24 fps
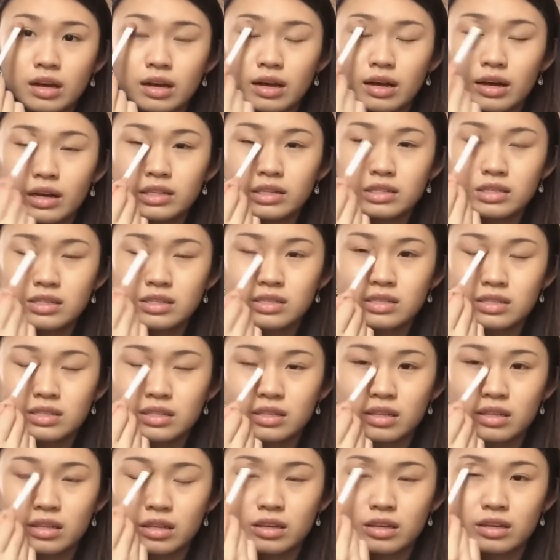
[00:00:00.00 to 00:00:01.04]
I just
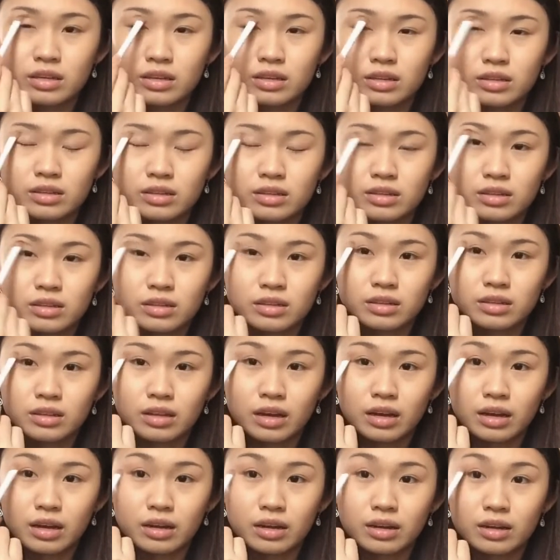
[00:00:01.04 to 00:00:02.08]
think
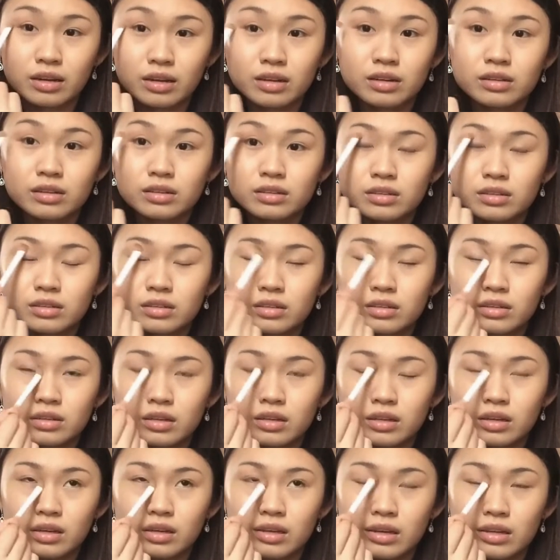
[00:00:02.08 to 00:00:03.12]
that
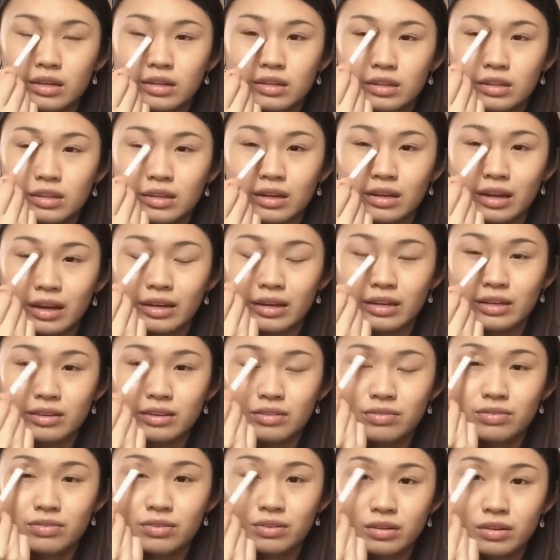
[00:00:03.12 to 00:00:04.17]
in life,
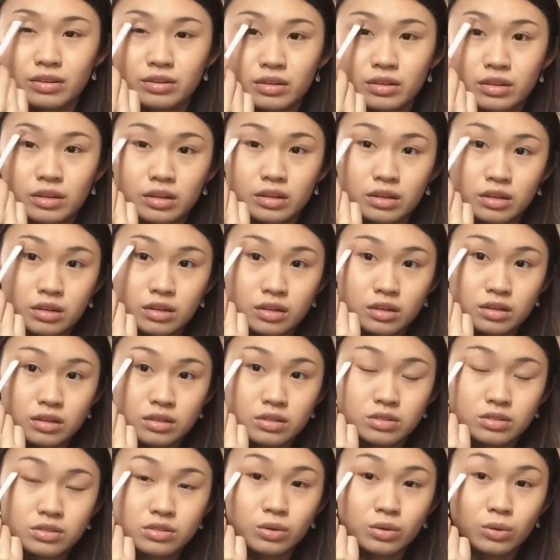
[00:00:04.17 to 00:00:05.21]

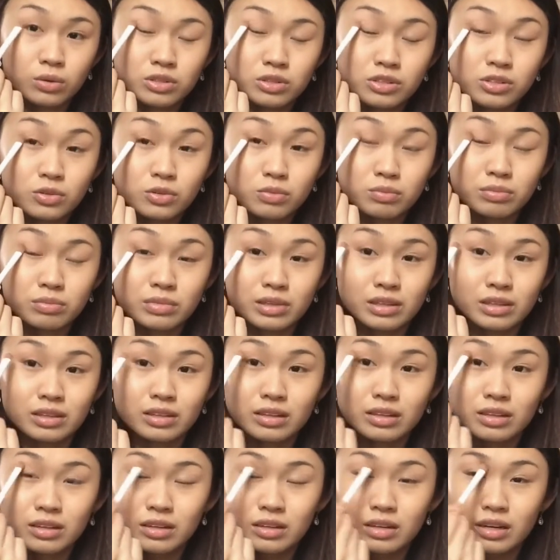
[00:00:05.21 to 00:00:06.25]
social
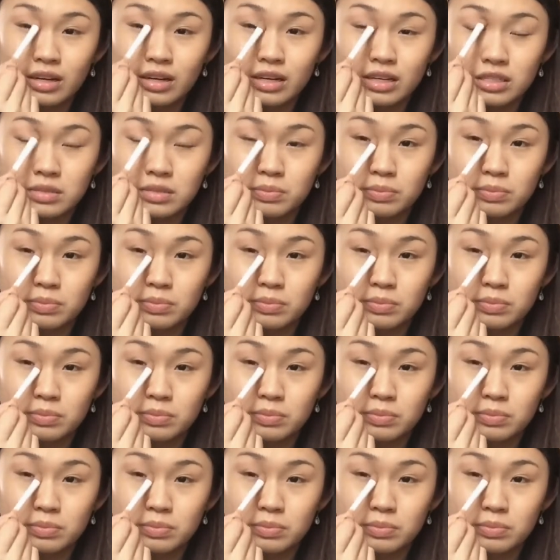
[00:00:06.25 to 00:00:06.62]
media has